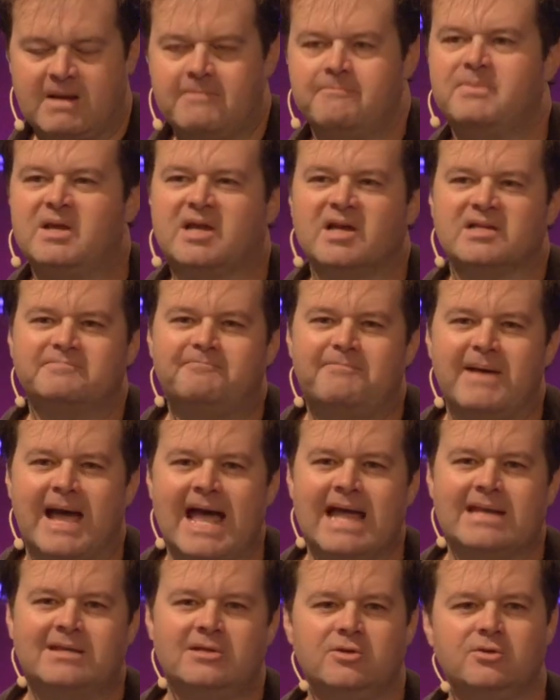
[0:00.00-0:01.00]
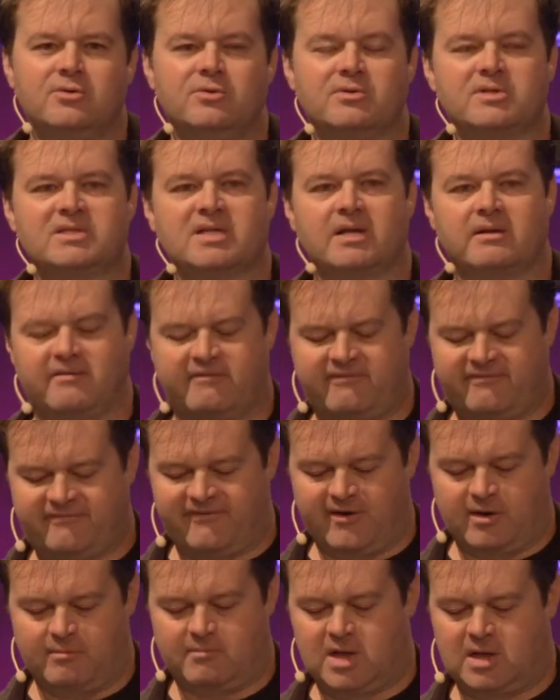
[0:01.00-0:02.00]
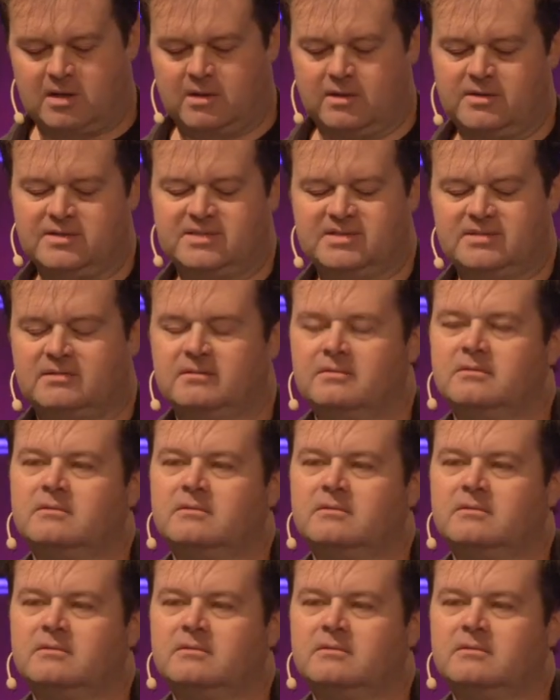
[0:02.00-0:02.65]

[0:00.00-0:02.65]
Because bad news fearmongers.